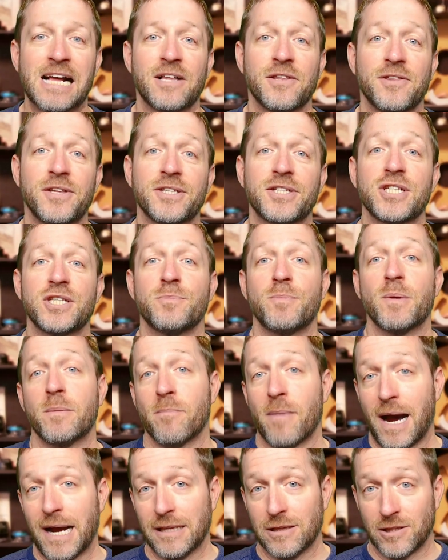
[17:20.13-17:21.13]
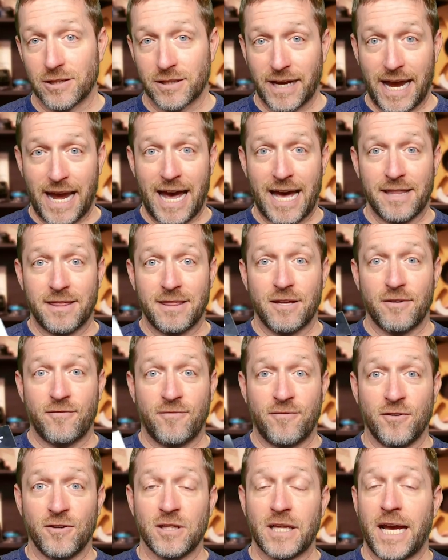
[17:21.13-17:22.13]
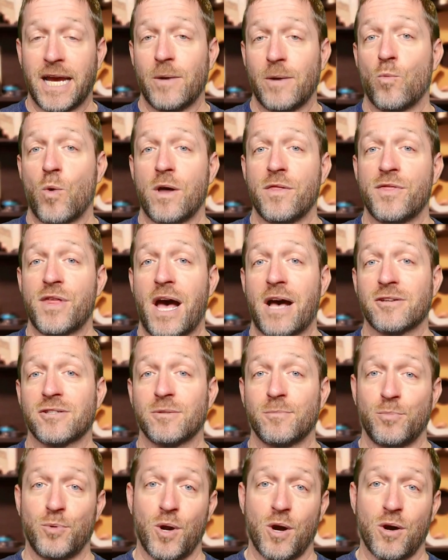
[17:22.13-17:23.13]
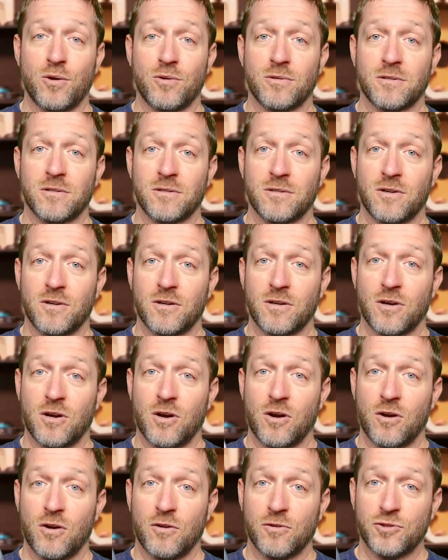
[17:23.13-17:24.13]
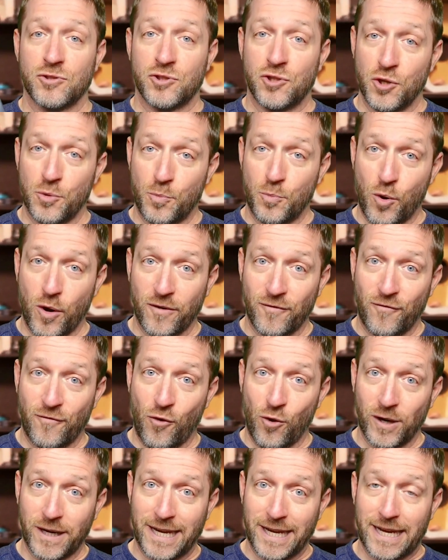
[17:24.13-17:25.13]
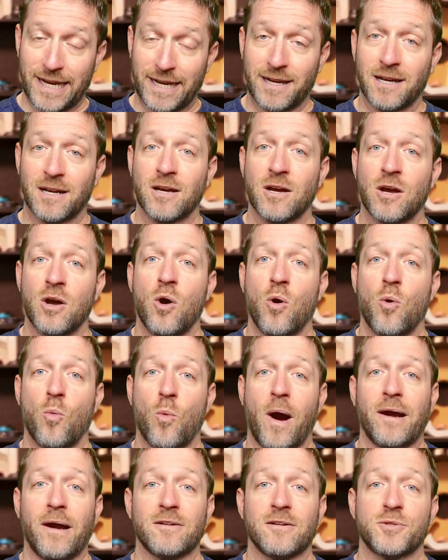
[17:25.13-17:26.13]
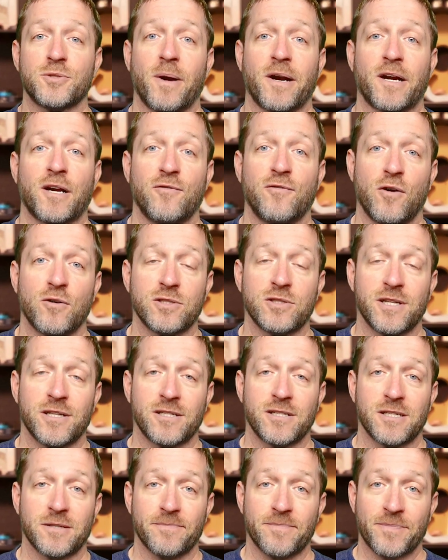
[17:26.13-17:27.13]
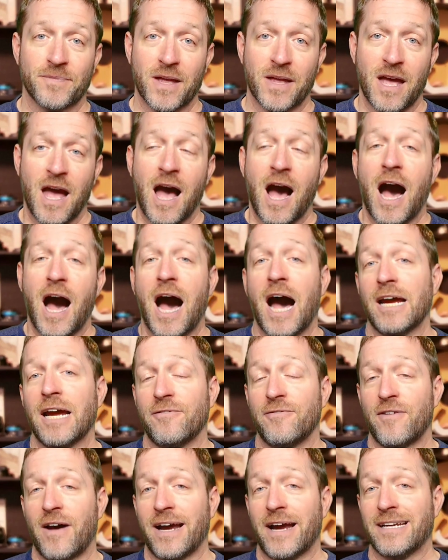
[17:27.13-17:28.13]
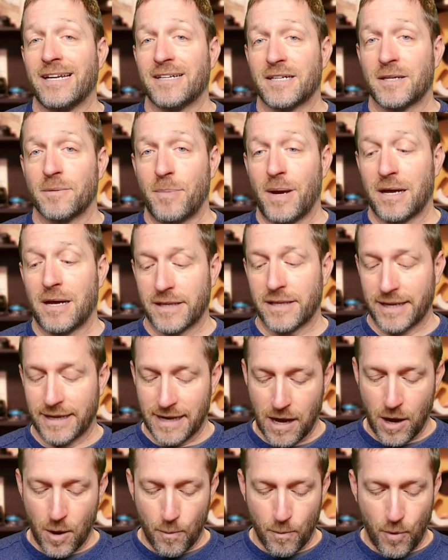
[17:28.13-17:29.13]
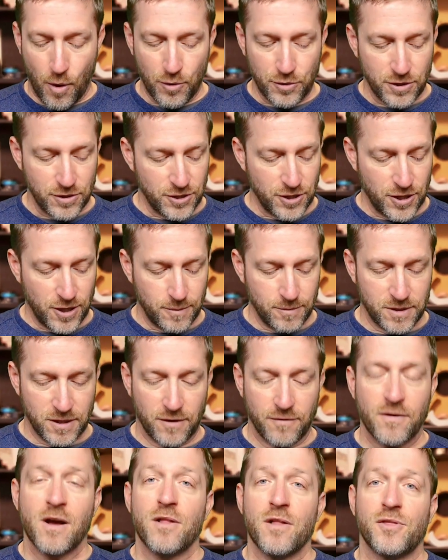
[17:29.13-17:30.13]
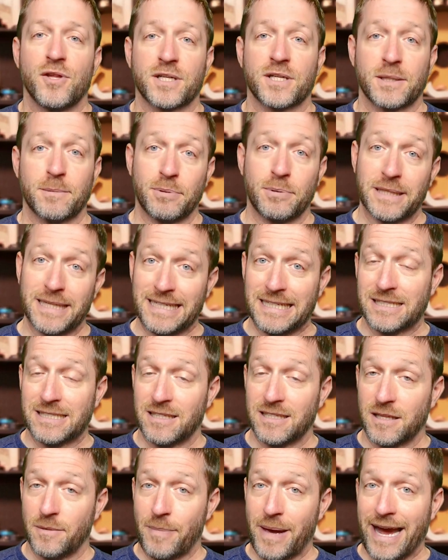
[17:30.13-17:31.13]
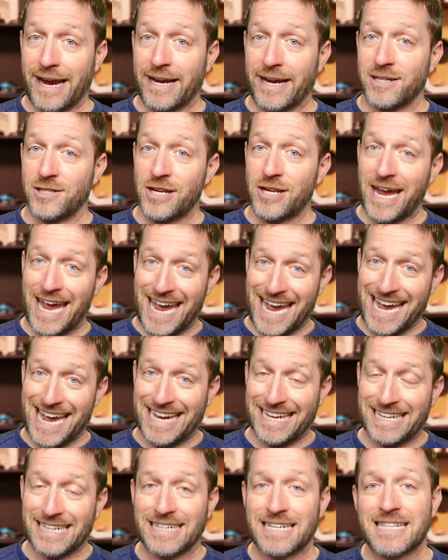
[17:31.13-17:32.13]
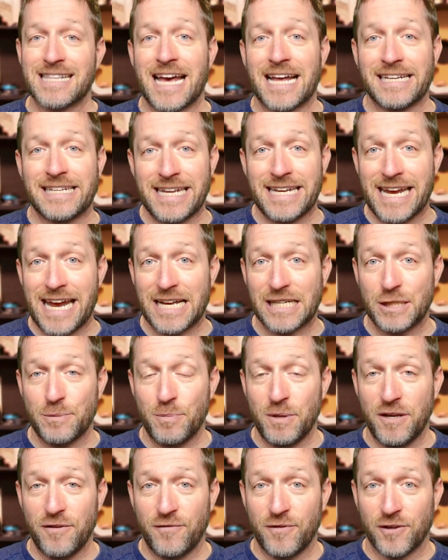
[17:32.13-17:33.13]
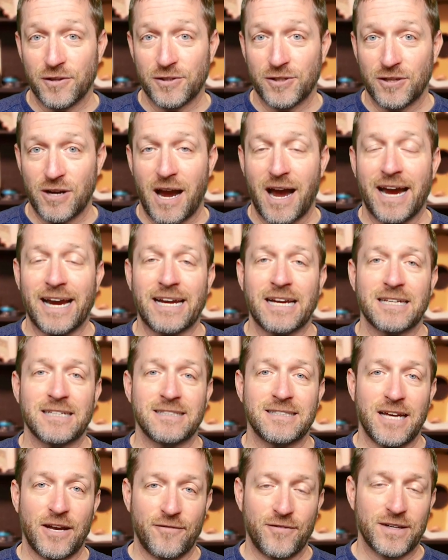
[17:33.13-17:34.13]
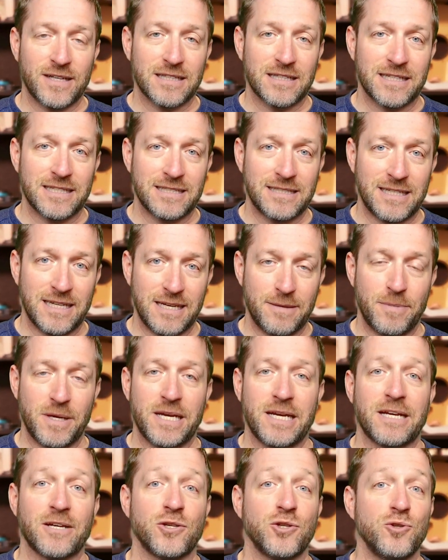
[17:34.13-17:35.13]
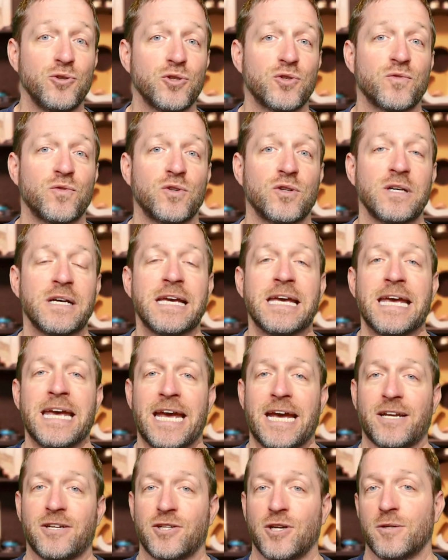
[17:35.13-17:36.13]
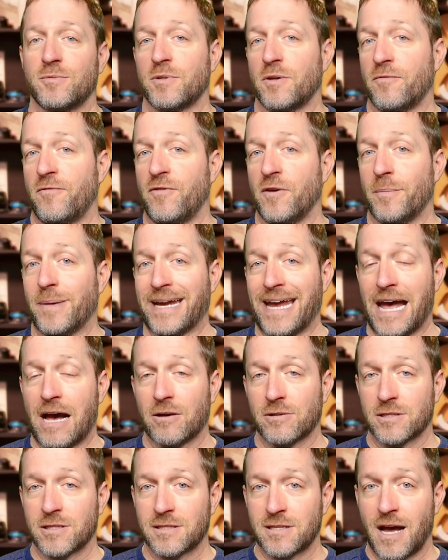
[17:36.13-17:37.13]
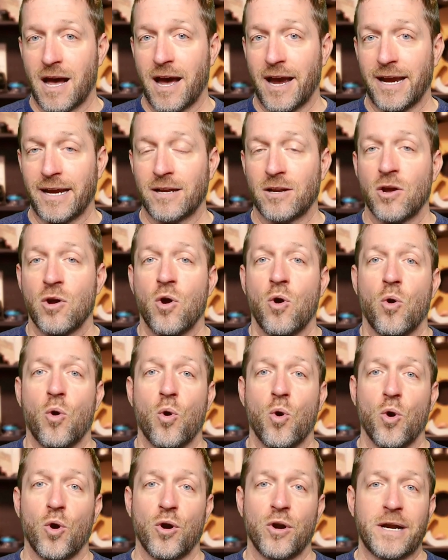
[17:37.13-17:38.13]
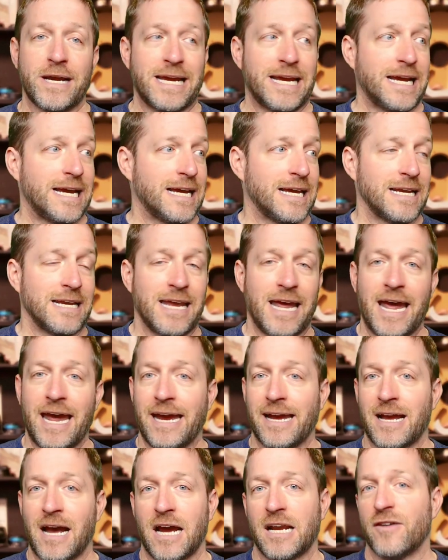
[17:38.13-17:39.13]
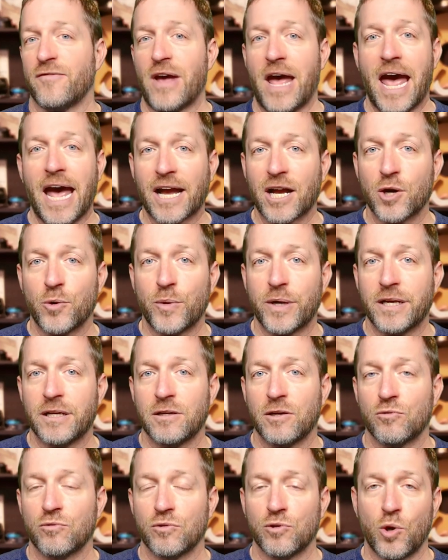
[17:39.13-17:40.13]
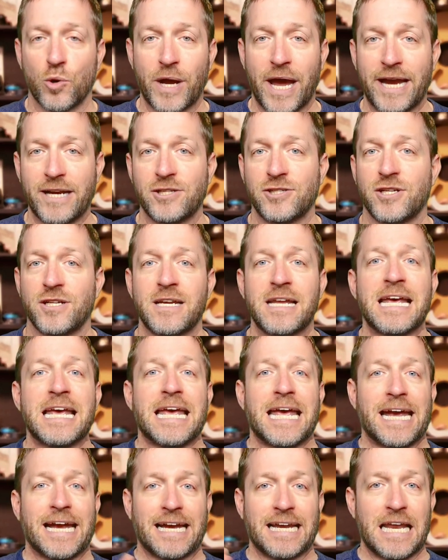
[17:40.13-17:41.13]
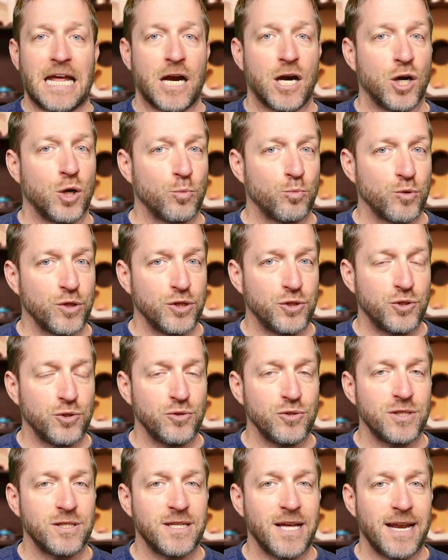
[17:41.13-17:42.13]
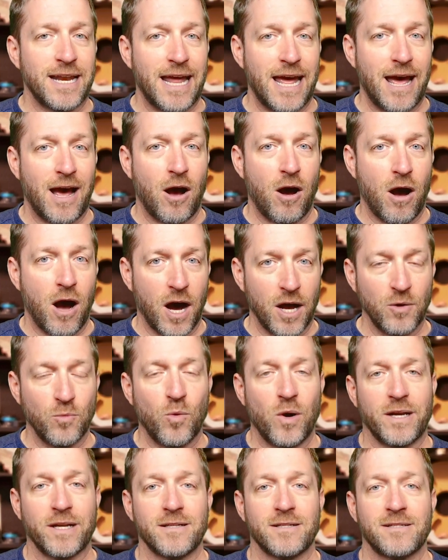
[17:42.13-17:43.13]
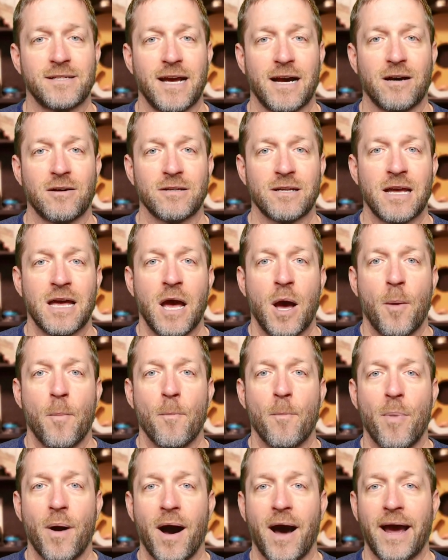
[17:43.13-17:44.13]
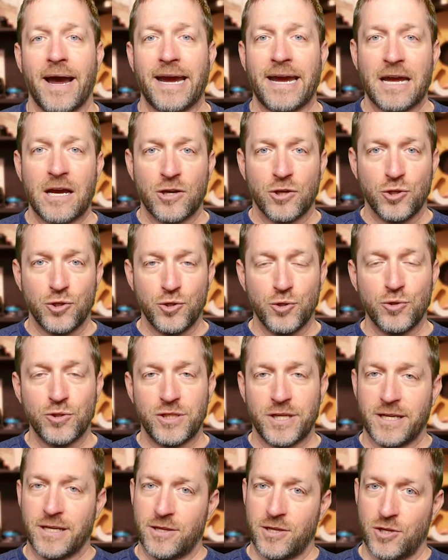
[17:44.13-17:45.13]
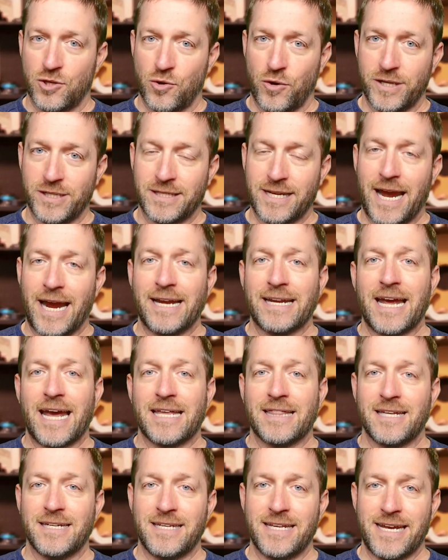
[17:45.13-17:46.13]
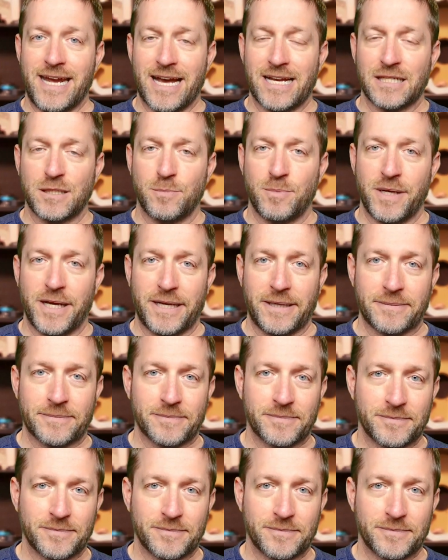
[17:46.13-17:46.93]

This has been my look at the Fullaim 1000 Pro 2.4 gig wireless microphone system. I find it compelling both in terms of the completeness of the package and that DSP filter. I can definitely see being useful in terms of filming outside or in a kind of echoey location. It can help reduce that unwanted sound by using the noise gate and the DSP.